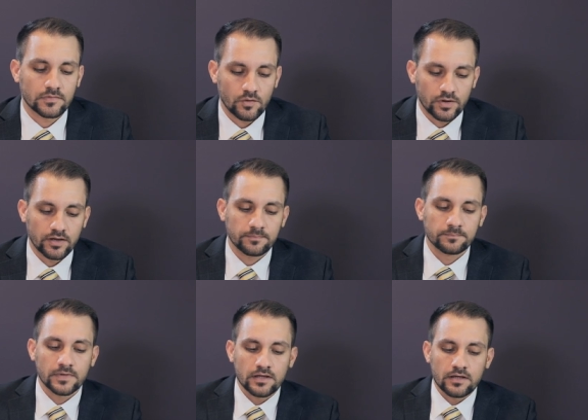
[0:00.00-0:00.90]
Okay.
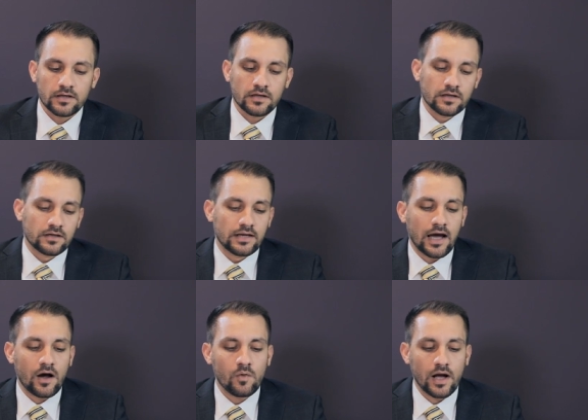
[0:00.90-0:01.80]

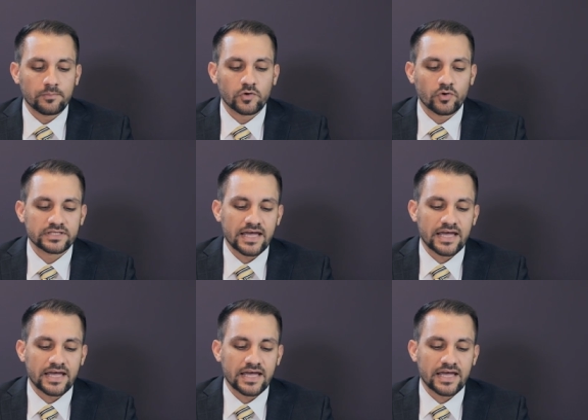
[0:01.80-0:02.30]
Now I'm going